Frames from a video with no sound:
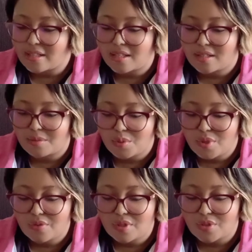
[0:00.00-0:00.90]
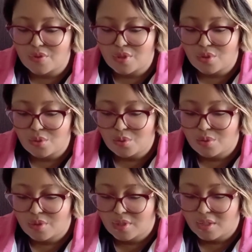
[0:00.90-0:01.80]
in the previous video
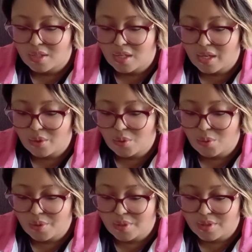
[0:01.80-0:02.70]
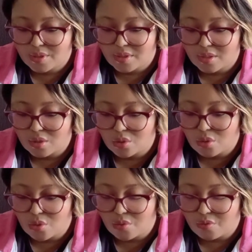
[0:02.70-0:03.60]
I always
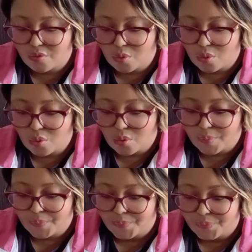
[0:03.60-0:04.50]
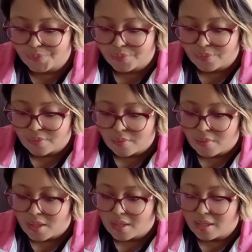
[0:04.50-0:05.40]
go for
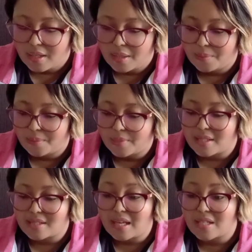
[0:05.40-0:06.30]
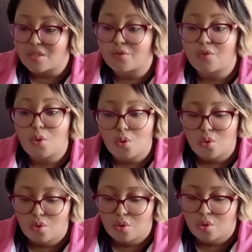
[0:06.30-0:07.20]
um, a size 4
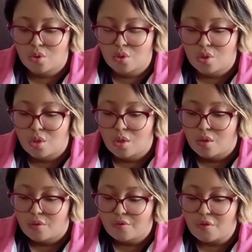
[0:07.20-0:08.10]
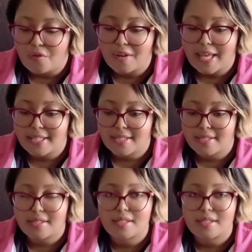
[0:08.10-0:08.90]
for flats